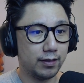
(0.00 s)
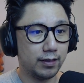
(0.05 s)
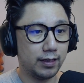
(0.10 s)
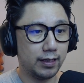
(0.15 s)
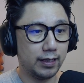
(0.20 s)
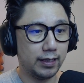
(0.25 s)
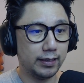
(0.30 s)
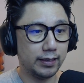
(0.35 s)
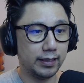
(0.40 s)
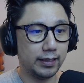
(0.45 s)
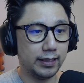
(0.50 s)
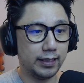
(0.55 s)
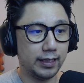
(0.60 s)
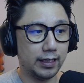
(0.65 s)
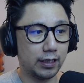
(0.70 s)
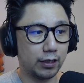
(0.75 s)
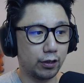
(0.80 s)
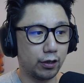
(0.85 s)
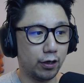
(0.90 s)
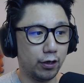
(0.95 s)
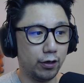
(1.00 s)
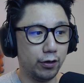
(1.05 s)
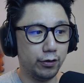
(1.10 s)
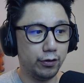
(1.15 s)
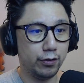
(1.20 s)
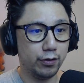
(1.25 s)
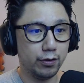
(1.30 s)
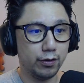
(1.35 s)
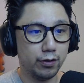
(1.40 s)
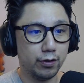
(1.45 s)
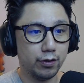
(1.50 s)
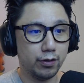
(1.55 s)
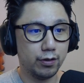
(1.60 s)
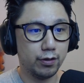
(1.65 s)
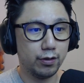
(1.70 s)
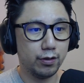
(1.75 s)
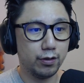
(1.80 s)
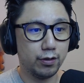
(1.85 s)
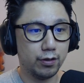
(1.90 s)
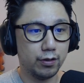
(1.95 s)
and then here, code.
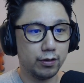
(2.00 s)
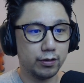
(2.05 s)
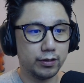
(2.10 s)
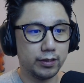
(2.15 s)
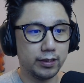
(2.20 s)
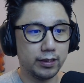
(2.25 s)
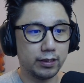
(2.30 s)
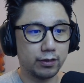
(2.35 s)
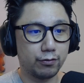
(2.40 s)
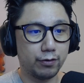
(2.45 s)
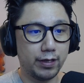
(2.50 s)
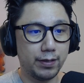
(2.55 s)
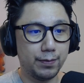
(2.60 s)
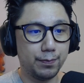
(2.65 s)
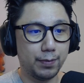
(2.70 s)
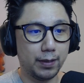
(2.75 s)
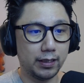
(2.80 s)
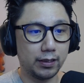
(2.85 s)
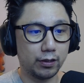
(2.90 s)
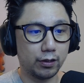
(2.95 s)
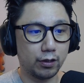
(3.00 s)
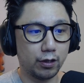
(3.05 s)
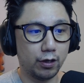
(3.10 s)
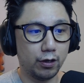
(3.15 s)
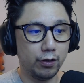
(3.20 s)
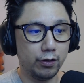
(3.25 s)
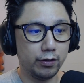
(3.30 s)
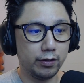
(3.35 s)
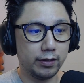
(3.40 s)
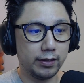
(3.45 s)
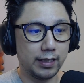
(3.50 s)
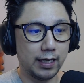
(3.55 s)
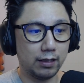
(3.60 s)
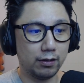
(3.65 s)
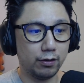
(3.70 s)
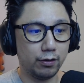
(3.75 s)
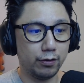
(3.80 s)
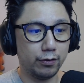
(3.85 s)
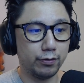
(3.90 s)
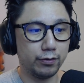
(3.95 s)
See the green button, code,
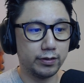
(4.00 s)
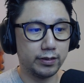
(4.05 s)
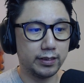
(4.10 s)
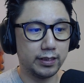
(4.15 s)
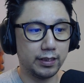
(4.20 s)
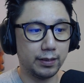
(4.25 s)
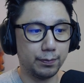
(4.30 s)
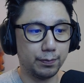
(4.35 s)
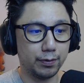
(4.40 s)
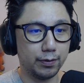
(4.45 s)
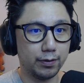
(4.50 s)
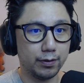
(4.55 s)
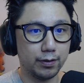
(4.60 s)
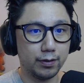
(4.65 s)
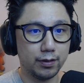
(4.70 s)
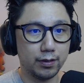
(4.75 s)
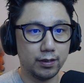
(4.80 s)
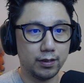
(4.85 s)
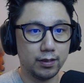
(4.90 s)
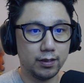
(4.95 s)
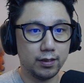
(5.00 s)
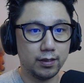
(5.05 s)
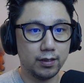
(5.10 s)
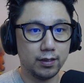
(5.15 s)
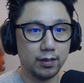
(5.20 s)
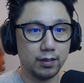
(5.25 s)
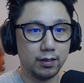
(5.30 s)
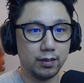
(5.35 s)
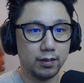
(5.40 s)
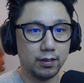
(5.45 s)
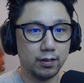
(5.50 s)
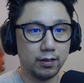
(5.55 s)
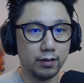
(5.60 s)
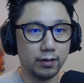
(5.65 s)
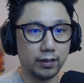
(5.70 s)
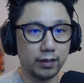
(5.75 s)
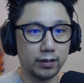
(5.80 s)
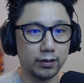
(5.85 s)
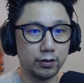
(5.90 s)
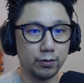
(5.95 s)
download zip.
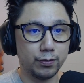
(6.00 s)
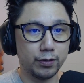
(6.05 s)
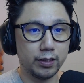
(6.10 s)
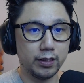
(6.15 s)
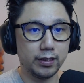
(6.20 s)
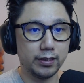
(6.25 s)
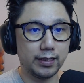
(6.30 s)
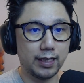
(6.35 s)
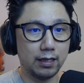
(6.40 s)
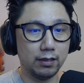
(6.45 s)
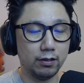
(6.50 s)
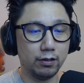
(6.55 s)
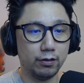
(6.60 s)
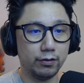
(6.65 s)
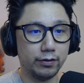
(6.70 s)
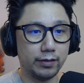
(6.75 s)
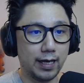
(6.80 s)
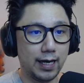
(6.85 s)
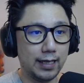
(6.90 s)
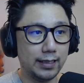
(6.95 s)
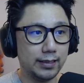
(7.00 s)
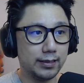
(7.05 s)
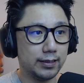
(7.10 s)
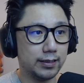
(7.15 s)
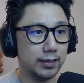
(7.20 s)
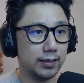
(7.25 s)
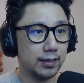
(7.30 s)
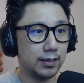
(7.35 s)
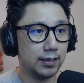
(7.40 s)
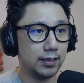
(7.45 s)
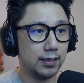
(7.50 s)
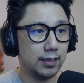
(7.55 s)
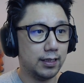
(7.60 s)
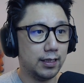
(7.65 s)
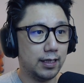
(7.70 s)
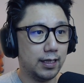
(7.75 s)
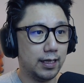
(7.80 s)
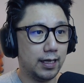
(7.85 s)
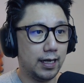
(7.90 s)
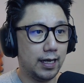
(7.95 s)
Okay, so we're going to download that.
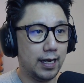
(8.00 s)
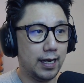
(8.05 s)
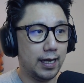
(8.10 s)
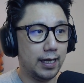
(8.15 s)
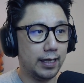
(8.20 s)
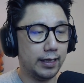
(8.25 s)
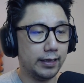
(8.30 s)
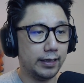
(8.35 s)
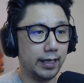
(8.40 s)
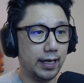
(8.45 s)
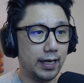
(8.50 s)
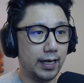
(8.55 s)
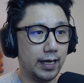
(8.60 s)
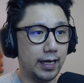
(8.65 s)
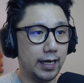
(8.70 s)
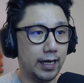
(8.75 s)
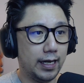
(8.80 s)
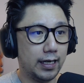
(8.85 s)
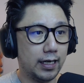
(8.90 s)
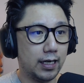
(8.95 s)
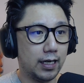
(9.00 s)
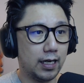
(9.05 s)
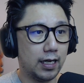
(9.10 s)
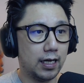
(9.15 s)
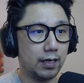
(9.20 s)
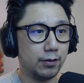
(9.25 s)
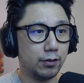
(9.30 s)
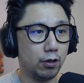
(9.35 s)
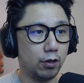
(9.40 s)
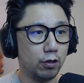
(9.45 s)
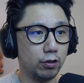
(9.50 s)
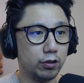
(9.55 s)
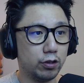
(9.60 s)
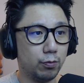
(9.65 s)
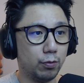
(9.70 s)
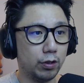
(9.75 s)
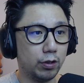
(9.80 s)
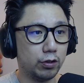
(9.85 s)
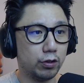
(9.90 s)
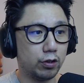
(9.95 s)
And then uh, you also
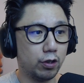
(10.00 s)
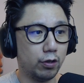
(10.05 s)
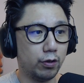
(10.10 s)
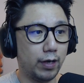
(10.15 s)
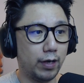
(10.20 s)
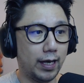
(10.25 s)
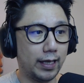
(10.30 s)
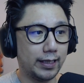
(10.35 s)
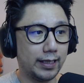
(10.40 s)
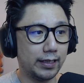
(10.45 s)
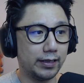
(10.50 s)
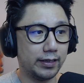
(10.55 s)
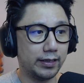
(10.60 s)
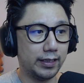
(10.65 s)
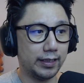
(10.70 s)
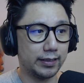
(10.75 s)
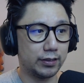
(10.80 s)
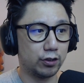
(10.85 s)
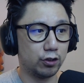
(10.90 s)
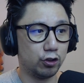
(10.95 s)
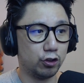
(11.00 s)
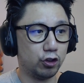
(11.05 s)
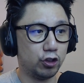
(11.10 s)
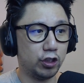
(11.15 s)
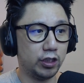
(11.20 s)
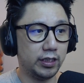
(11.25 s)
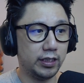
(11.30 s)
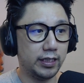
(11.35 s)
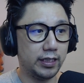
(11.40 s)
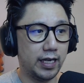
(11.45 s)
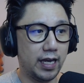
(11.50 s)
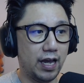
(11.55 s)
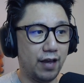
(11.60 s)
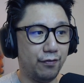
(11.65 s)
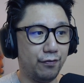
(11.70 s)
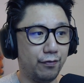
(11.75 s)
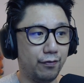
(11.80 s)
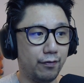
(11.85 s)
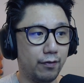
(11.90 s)
want to go and get this, G F